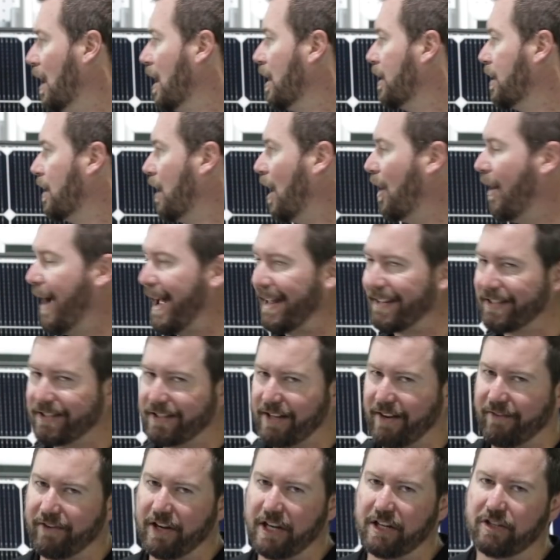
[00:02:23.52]
you know, our
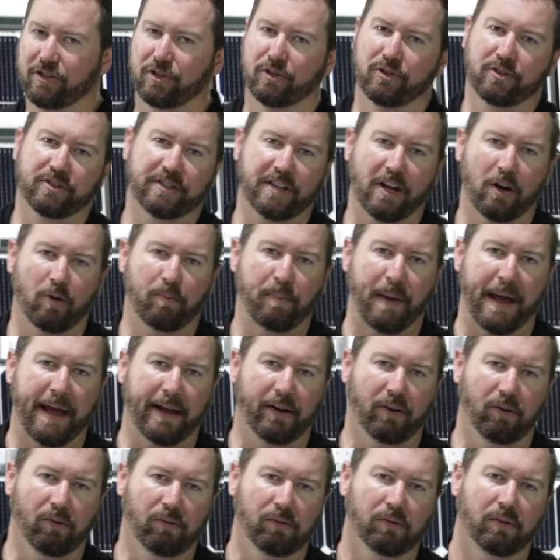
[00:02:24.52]
72 cell
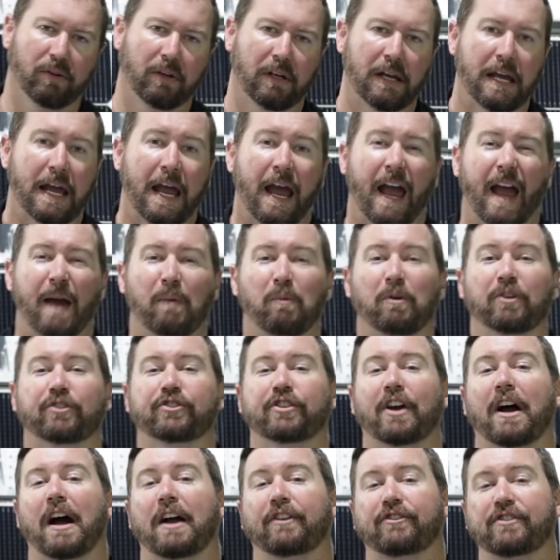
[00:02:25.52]
panel, and we're
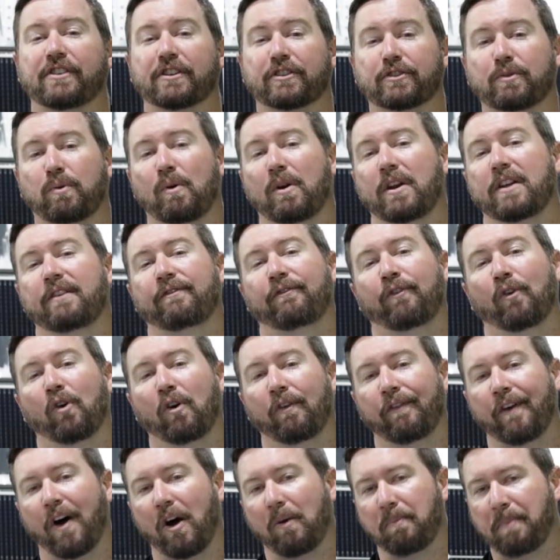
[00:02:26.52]
charging a
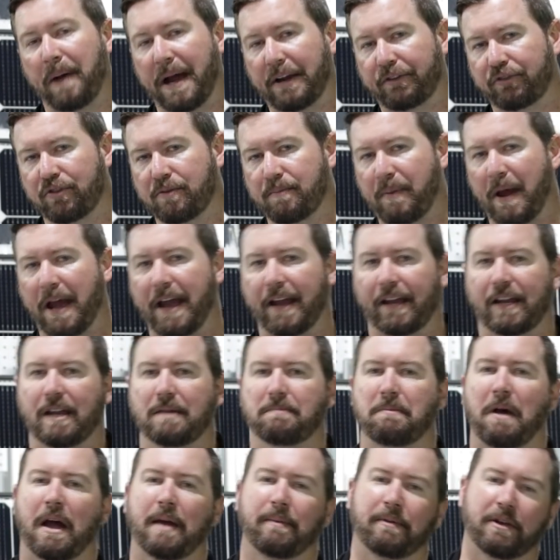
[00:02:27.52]
24 volt battery bank
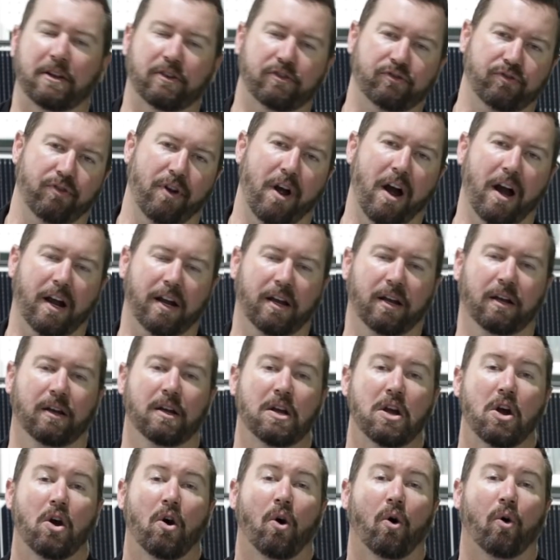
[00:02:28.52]
in maybe a truck
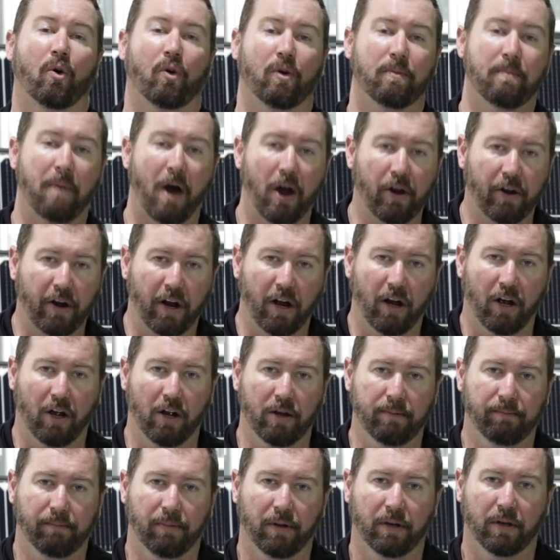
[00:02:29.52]
or a
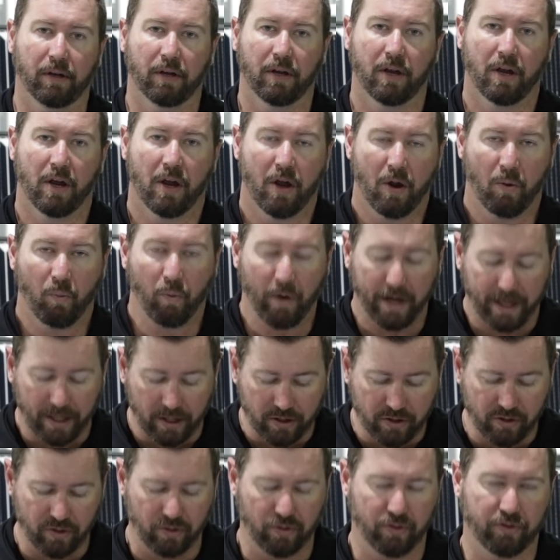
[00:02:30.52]
motorhome, we
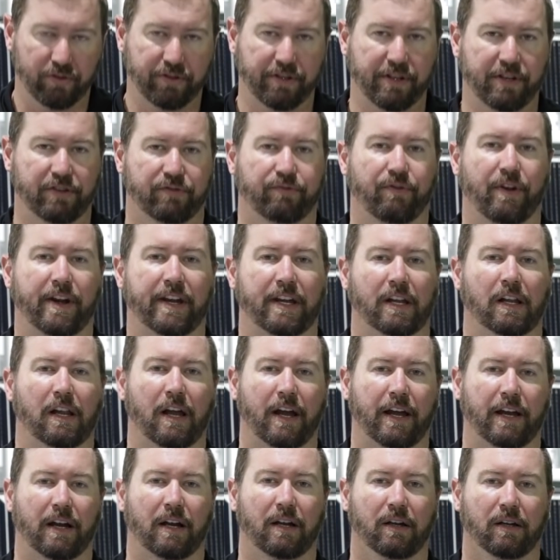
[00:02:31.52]
can use this
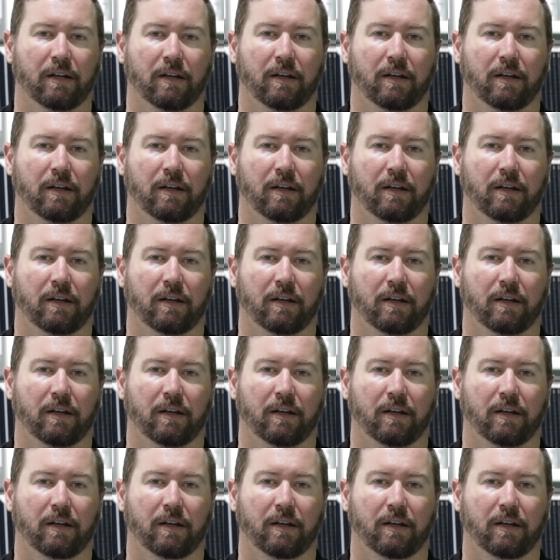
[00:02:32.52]
regulator.